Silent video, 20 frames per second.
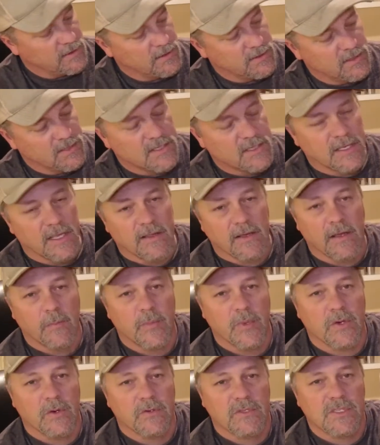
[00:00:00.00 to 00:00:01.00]
just to get like a
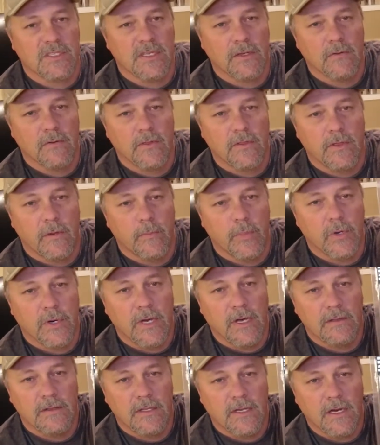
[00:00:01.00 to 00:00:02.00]
big old single thumper
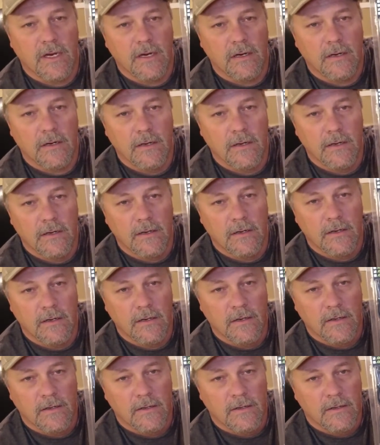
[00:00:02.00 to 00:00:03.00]
out there.
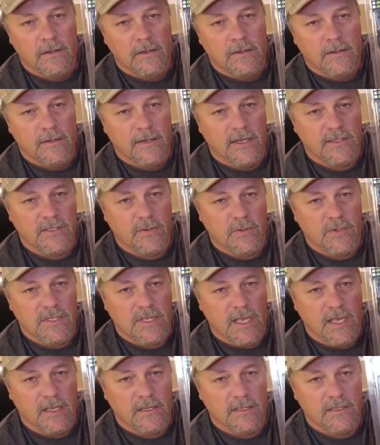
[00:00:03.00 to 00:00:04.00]
That's always
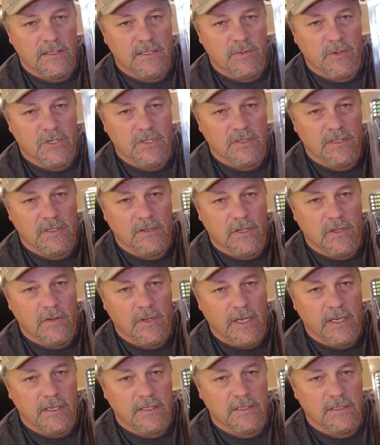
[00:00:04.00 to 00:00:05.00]
handy, especially in low
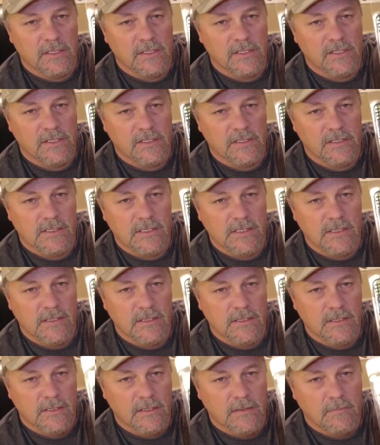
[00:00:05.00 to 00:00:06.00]
light conditions,
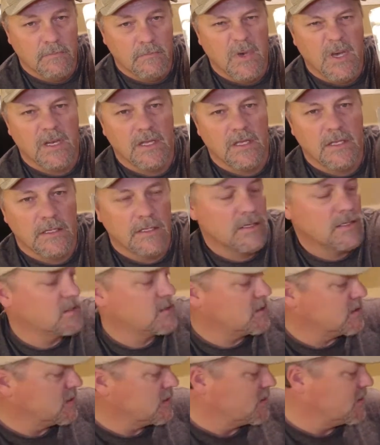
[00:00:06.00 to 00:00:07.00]
muddy
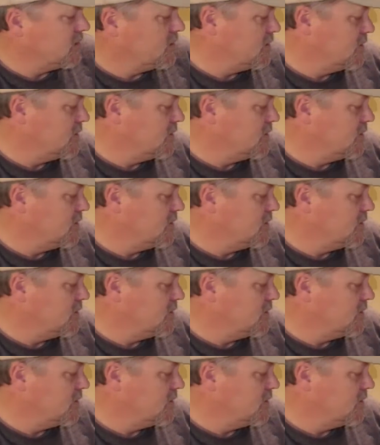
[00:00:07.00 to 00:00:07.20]
conditions.